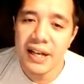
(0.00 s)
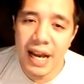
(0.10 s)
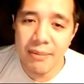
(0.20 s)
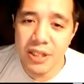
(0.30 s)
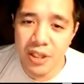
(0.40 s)

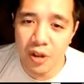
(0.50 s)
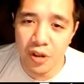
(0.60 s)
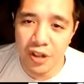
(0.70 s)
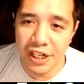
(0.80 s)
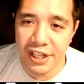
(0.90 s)
I'm still
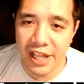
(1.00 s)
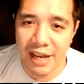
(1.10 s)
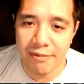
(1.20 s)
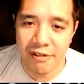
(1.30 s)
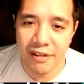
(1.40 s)
learning
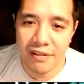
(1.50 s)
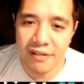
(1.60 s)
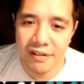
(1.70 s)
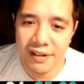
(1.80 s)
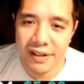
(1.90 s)
Labyrinth.
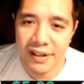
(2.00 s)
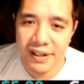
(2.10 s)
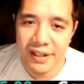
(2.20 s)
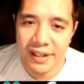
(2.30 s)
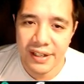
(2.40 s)

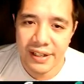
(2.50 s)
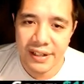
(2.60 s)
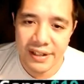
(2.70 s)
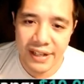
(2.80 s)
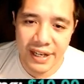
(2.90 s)

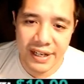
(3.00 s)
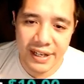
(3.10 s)
Like,